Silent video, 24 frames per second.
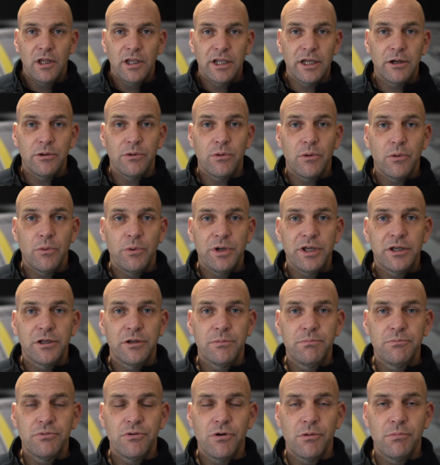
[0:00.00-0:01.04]
Now we
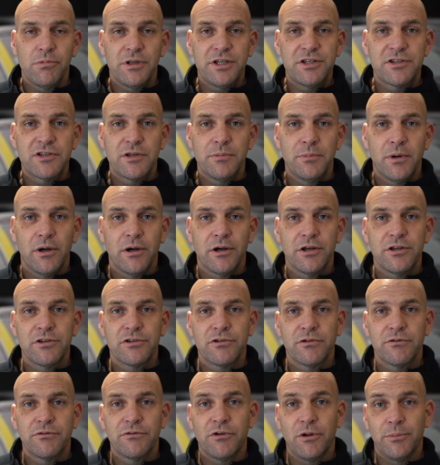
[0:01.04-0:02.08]
could probably
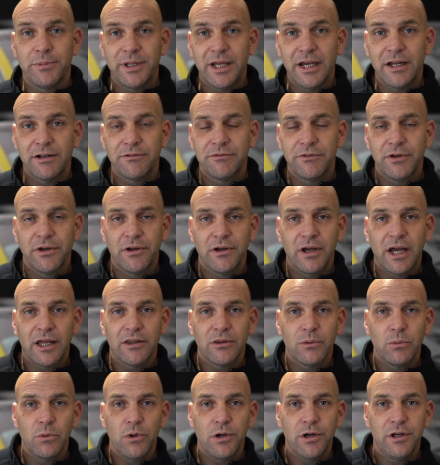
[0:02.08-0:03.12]
surmise from the advert and
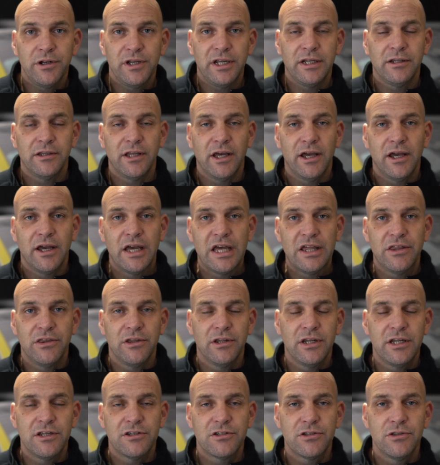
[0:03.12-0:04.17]
the wording there
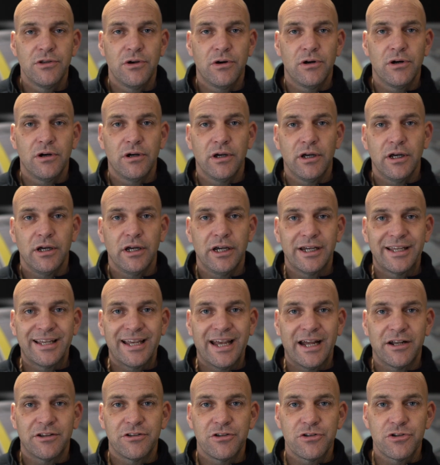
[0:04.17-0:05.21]
that it's not a
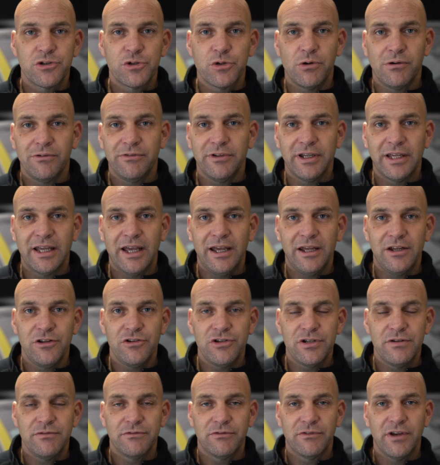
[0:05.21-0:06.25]
catastrophic
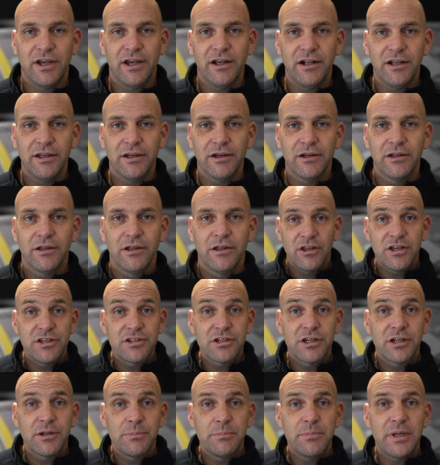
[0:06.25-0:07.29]
engine failure. That is
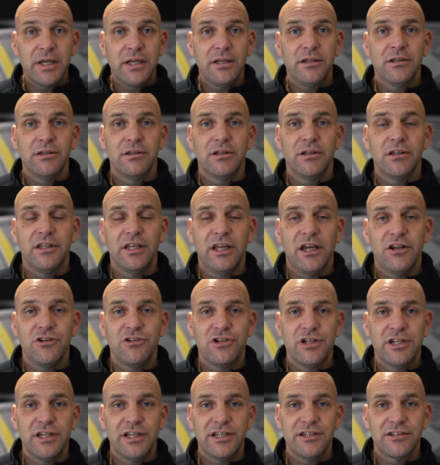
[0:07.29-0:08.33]
going to mean that the
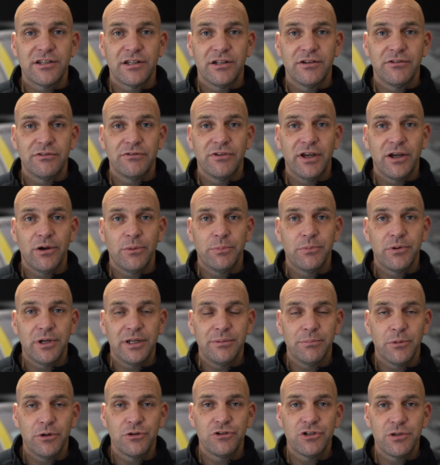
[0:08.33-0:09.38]
engine is going to fail
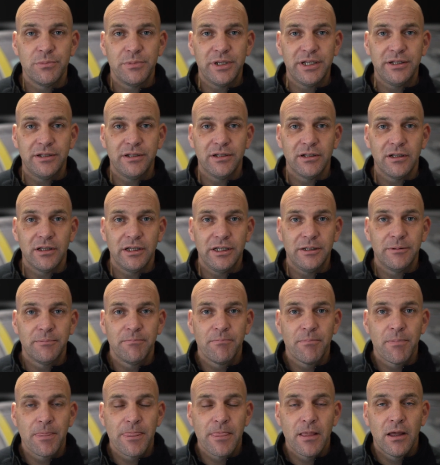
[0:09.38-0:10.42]
pretty much immediately.
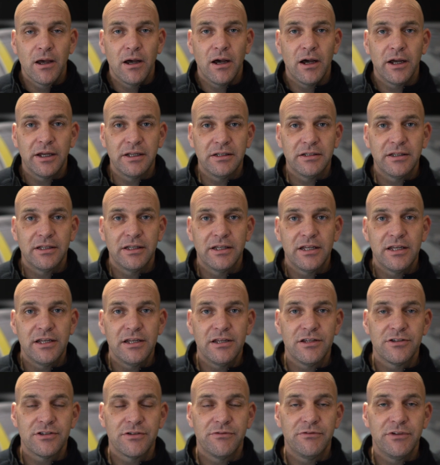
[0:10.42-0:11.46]

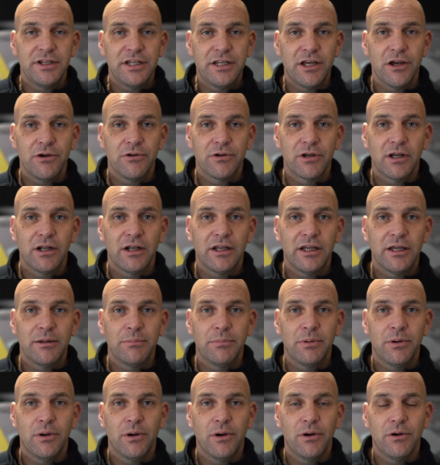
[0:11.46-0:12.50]
Here's a video
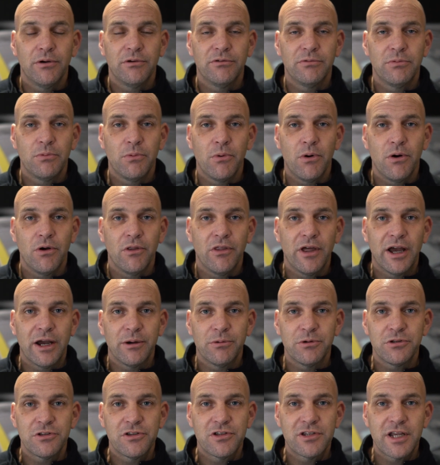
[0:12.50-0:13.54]
clip of what that
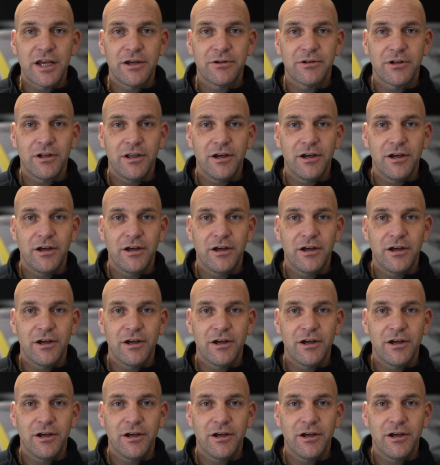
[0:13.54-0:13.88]
would sound